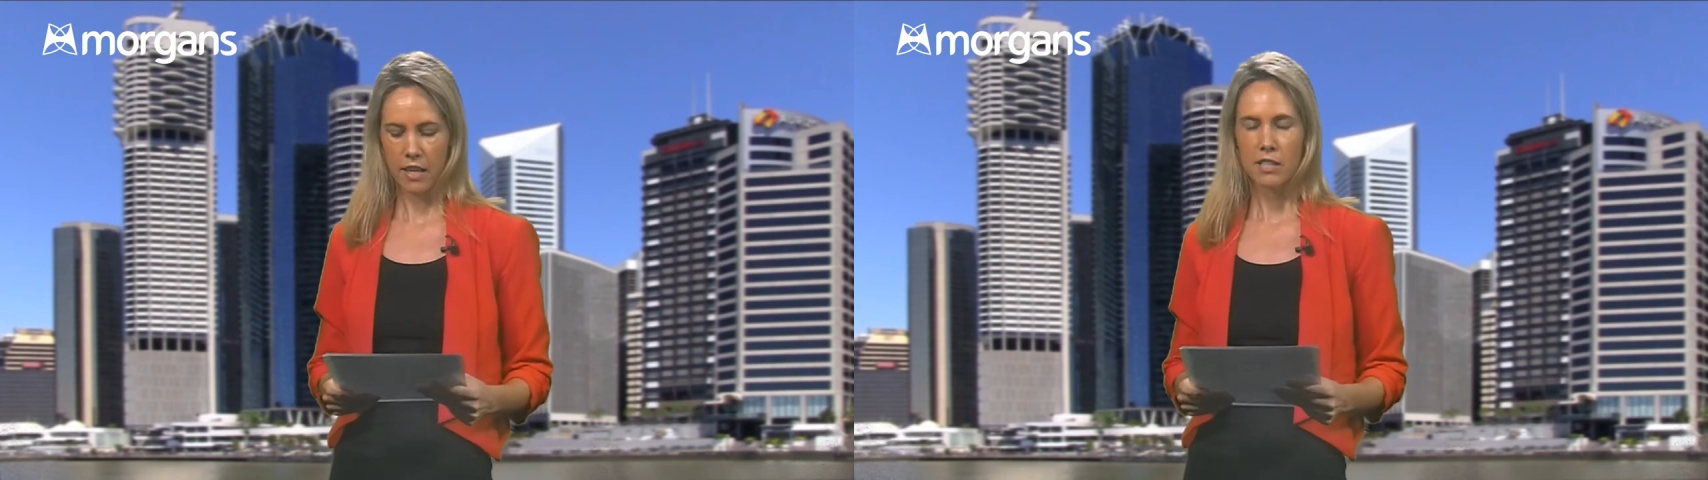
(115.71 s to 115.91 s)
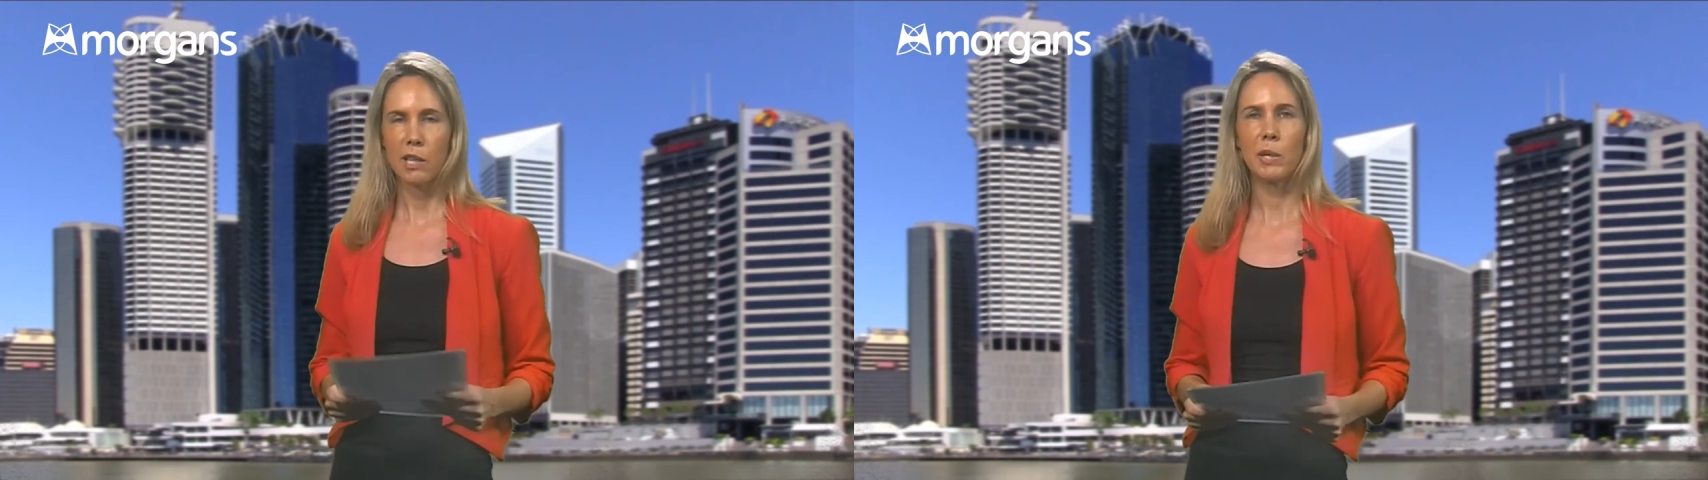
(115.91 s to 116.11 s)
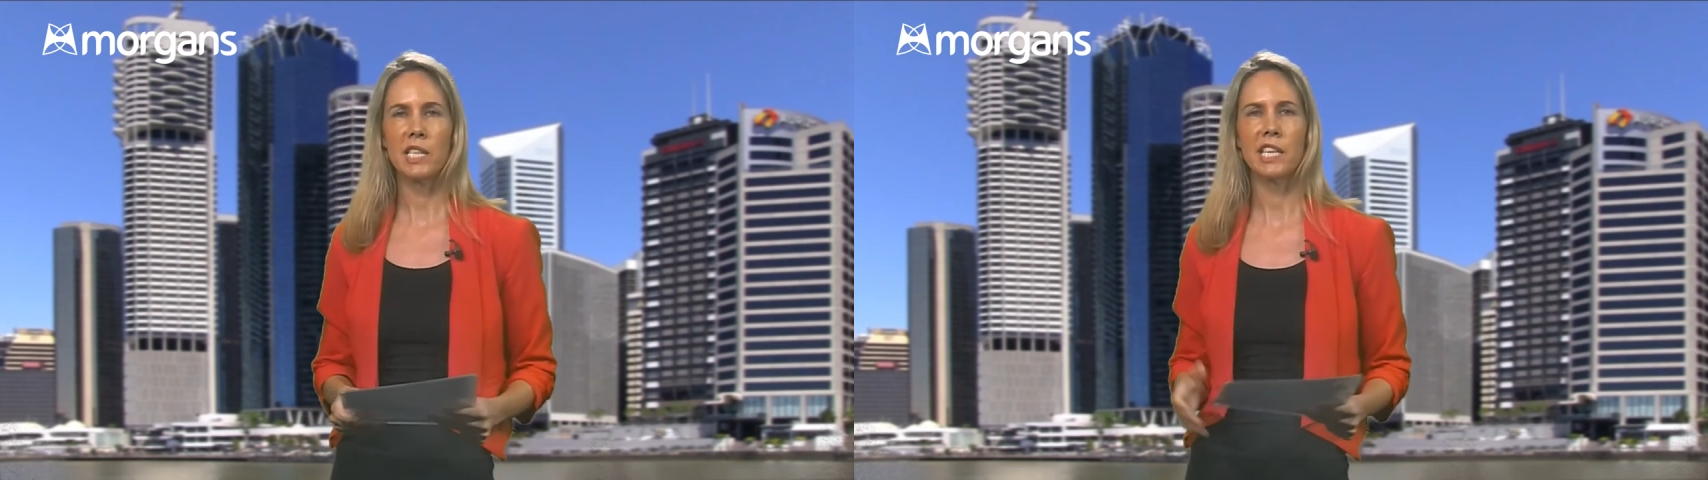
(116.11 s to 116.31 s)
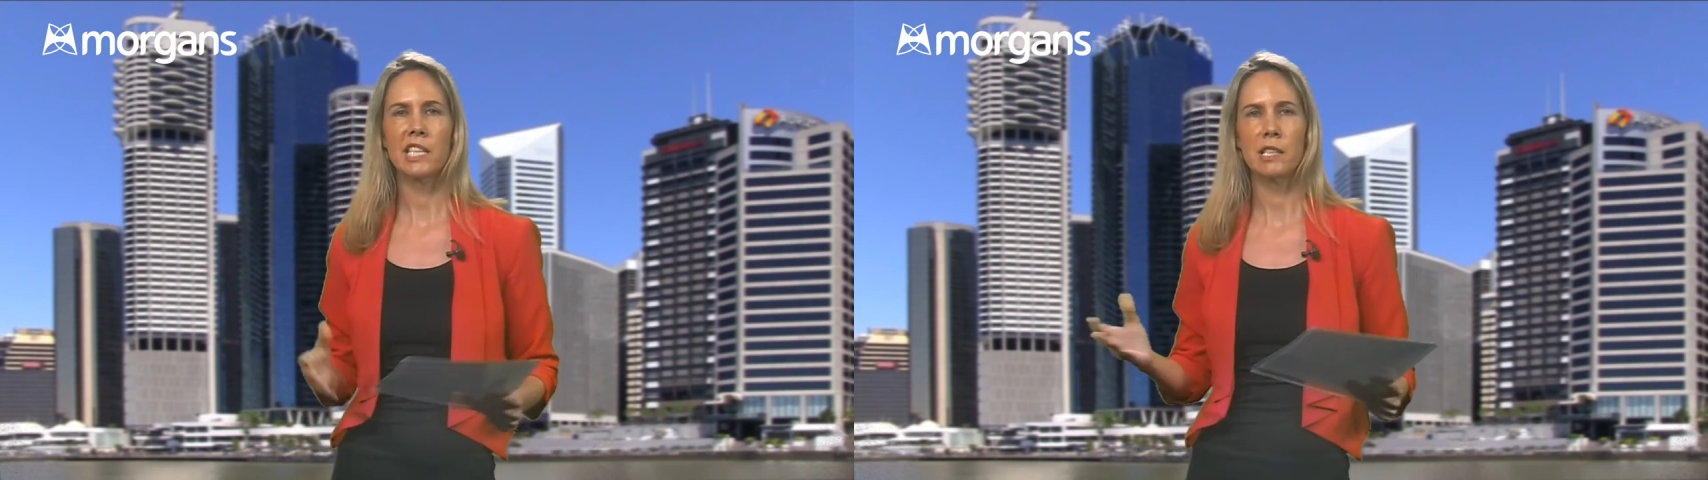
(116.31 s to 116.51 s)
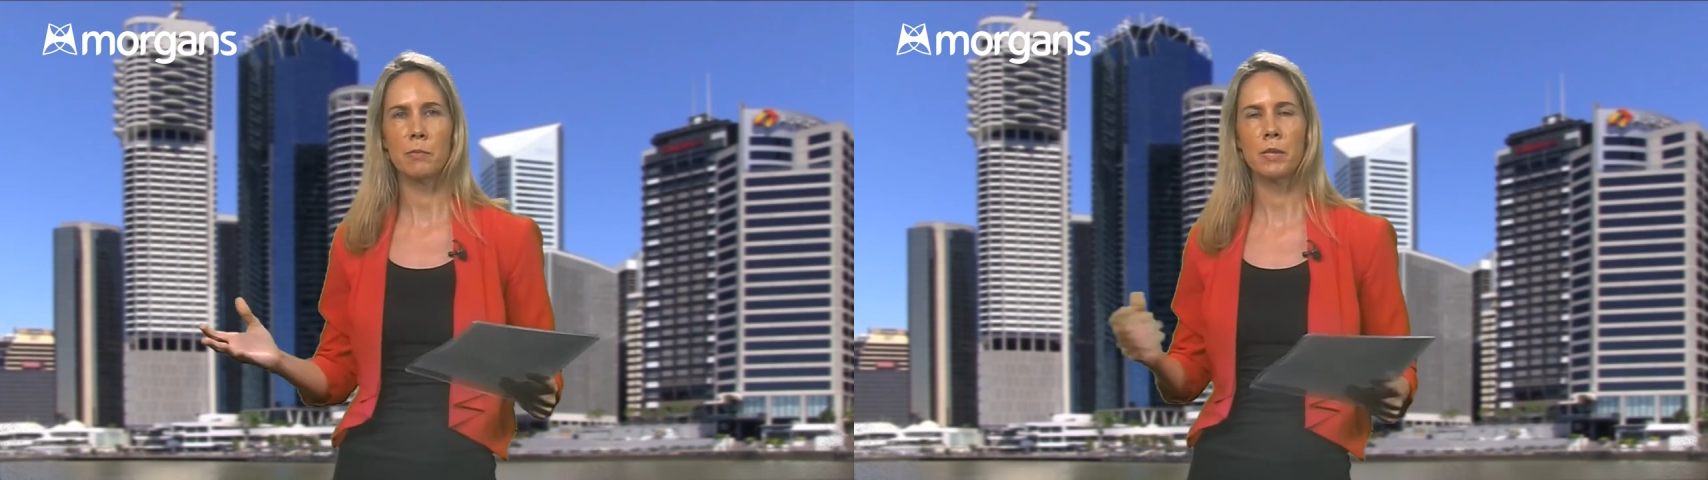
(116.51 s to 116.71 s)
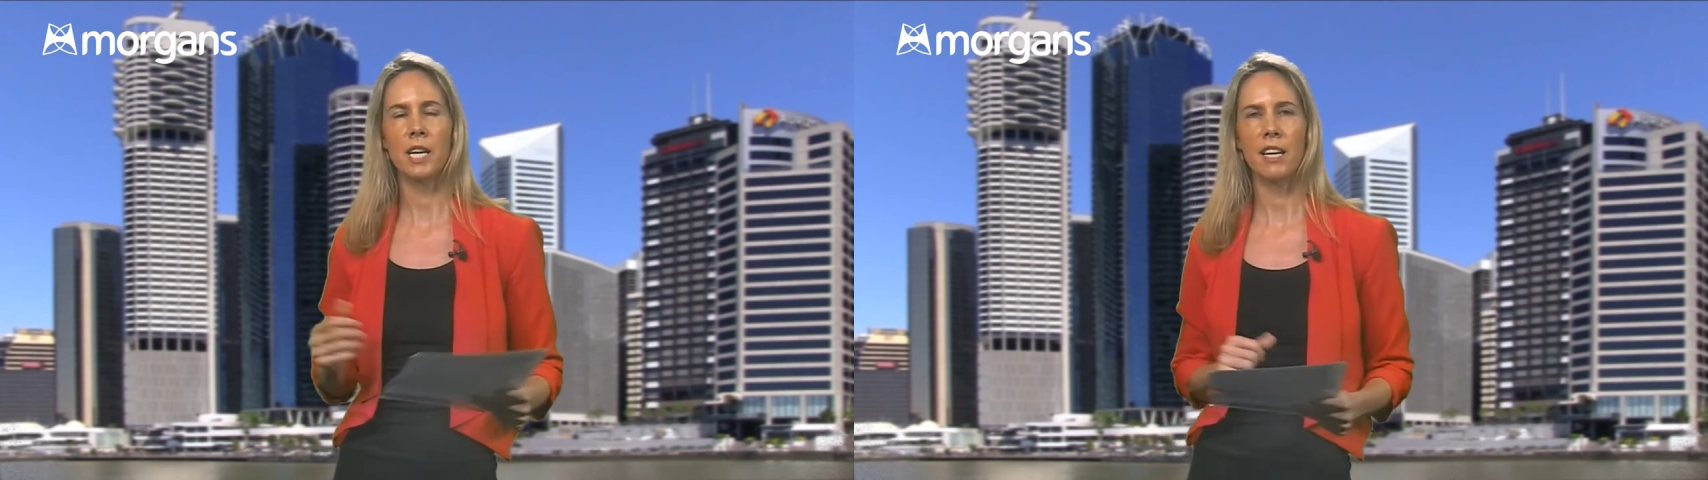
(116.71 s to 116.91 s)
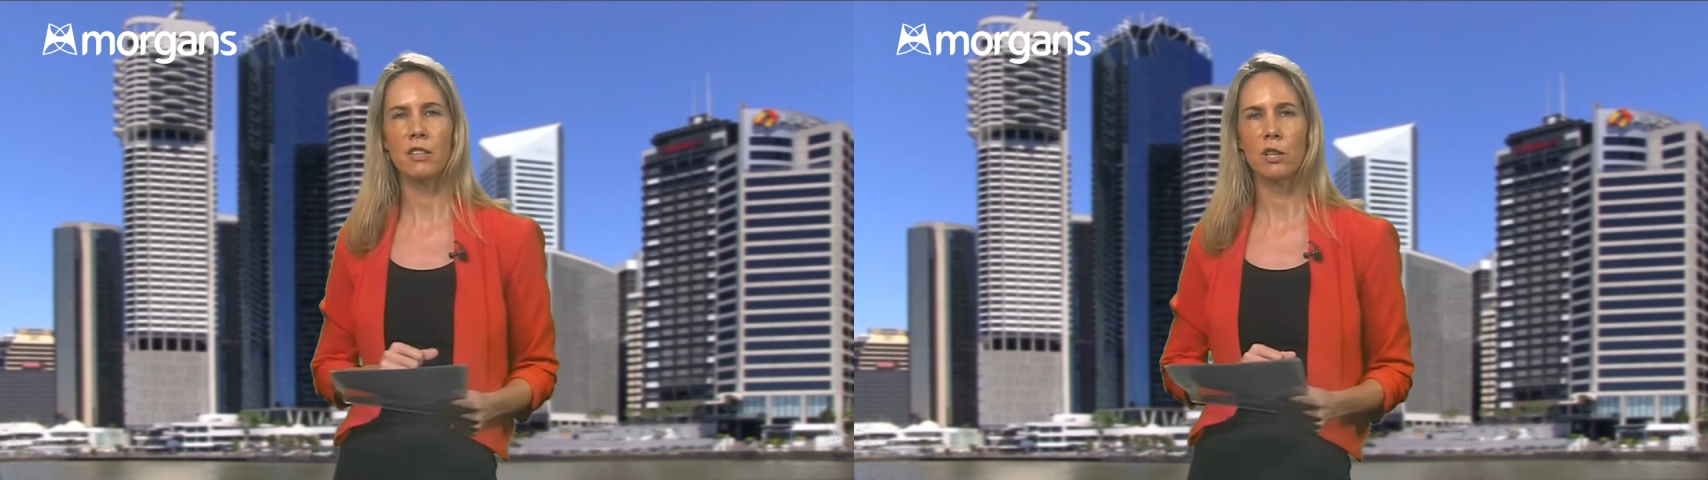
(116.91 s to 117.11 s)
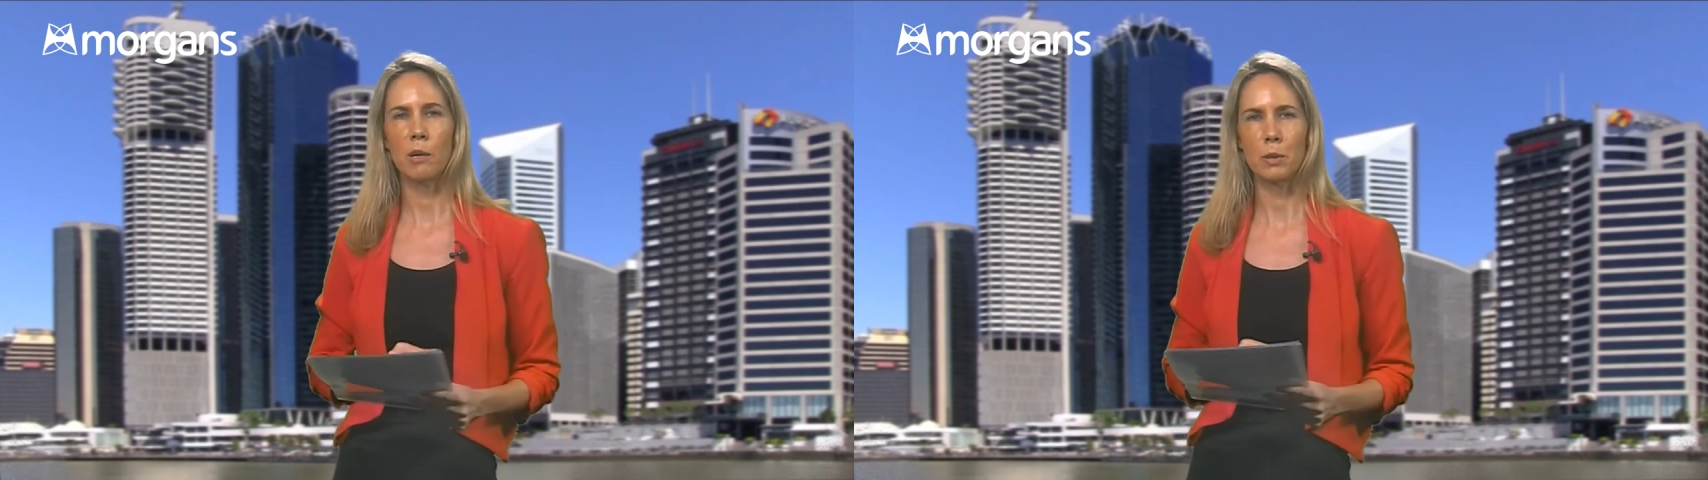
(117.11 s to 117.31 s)
So we see a
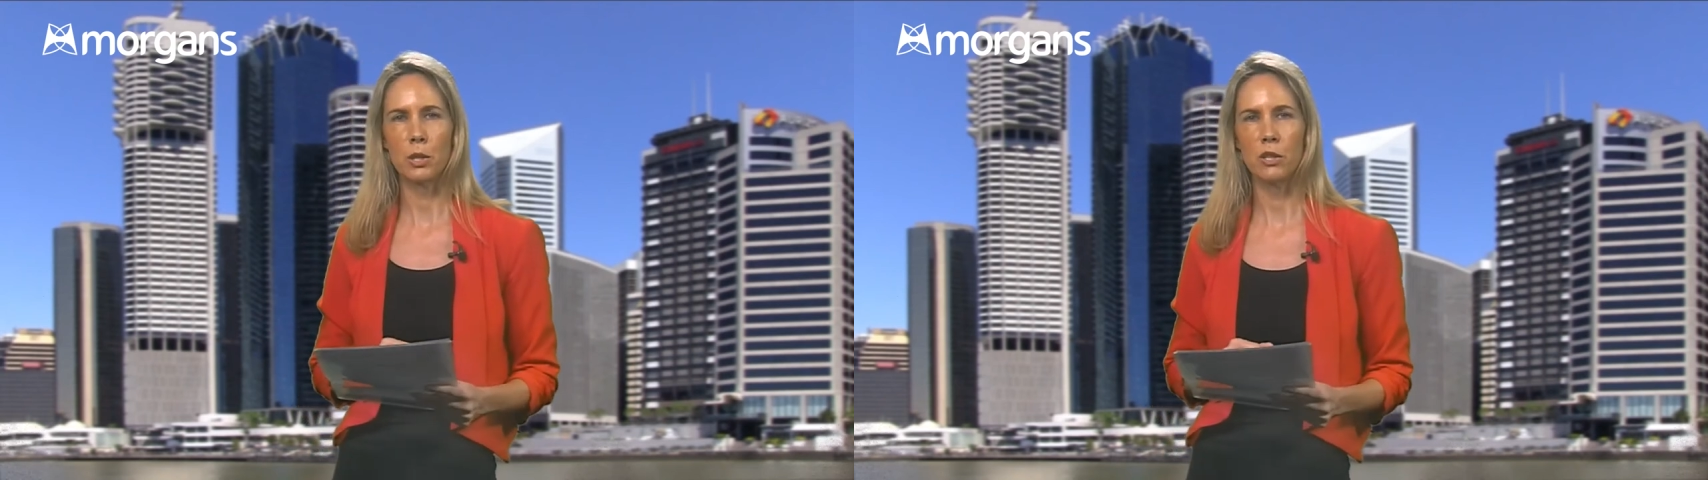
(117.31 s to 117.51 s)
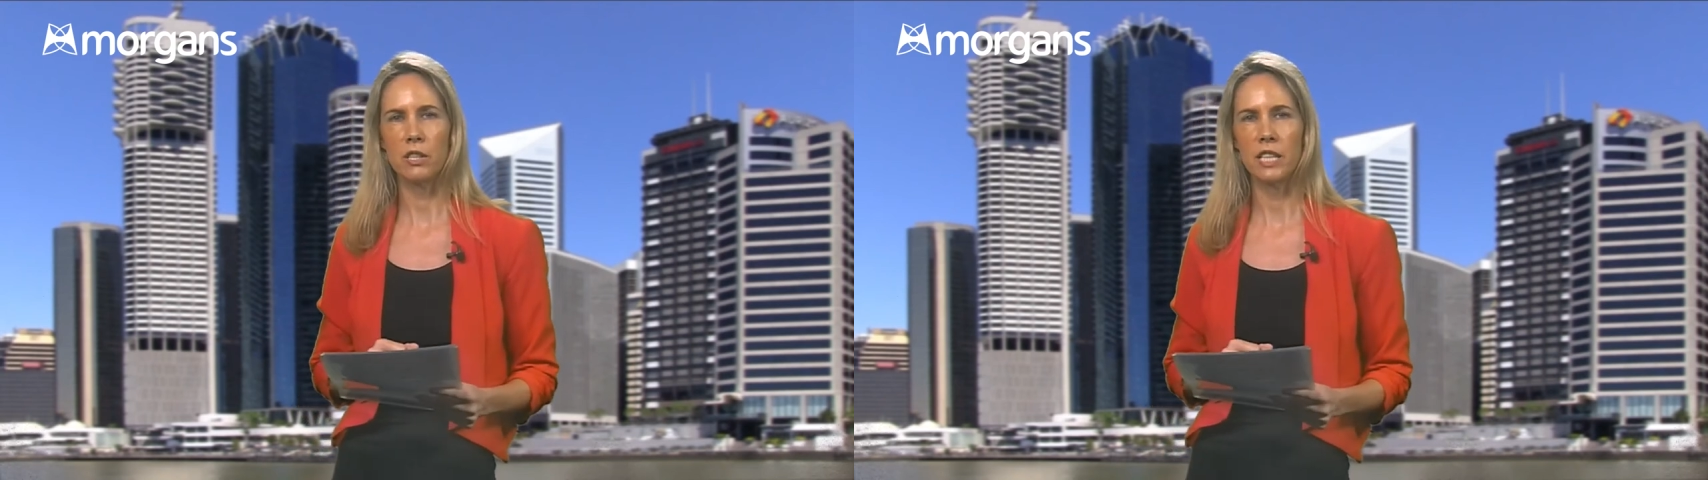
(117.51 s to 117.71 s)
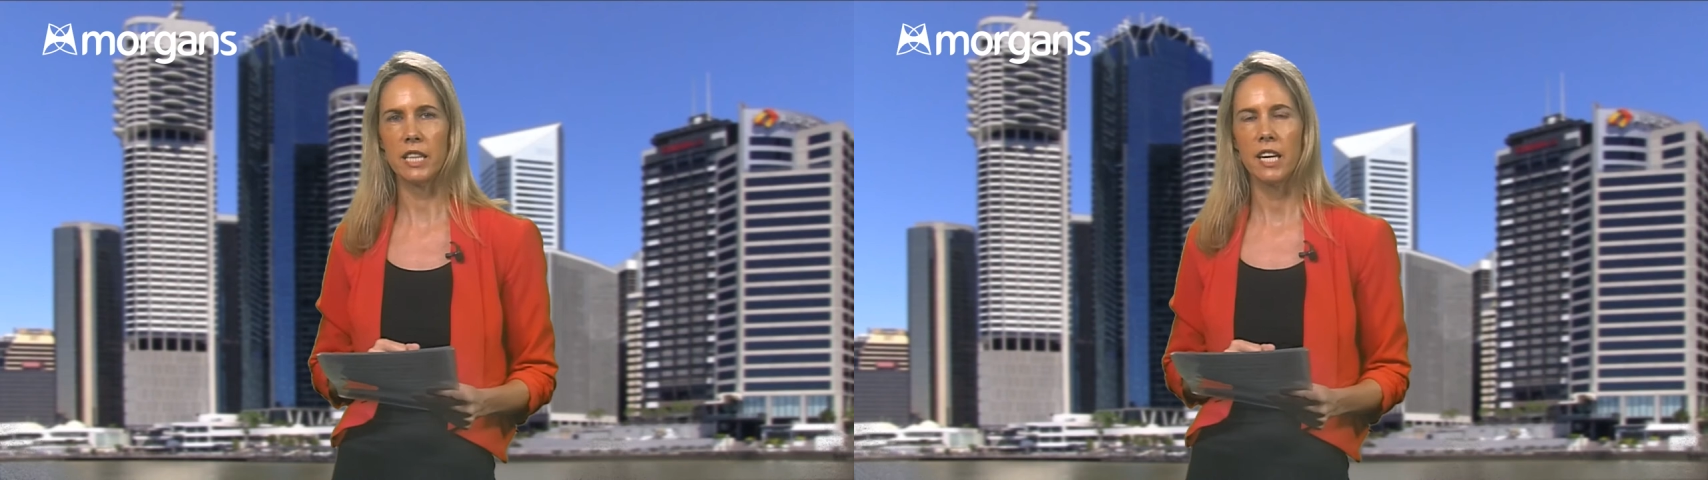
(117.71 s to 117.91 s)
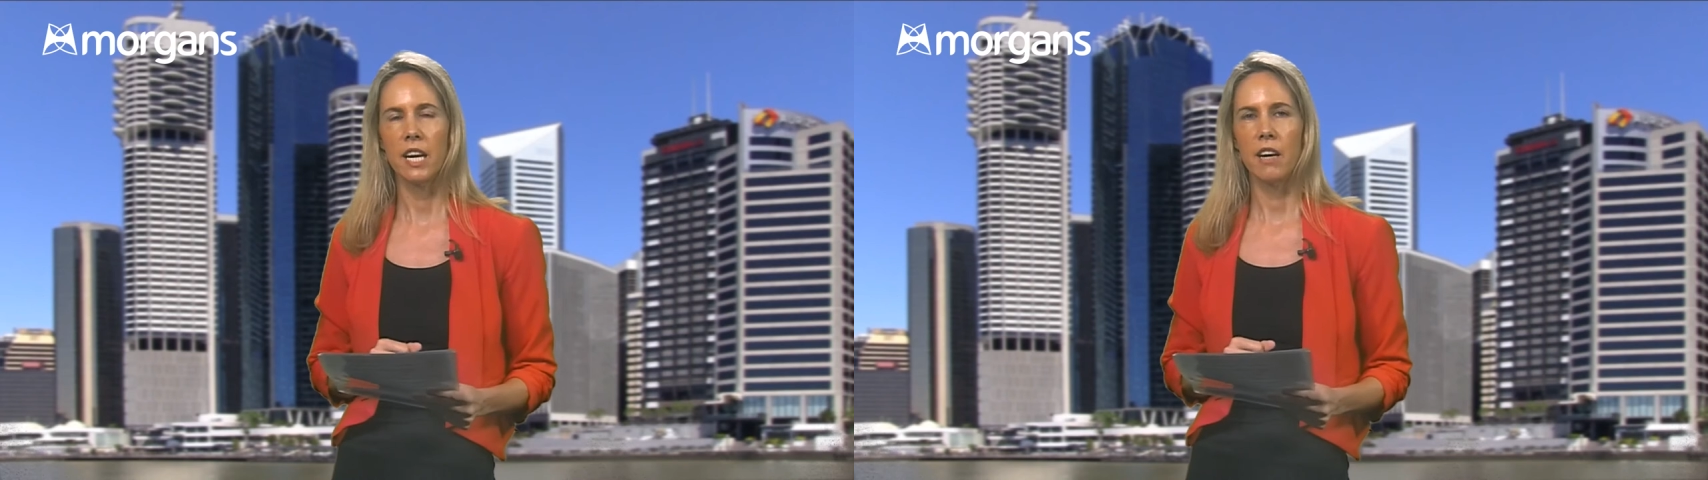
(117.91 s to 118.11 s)
substantial opportunity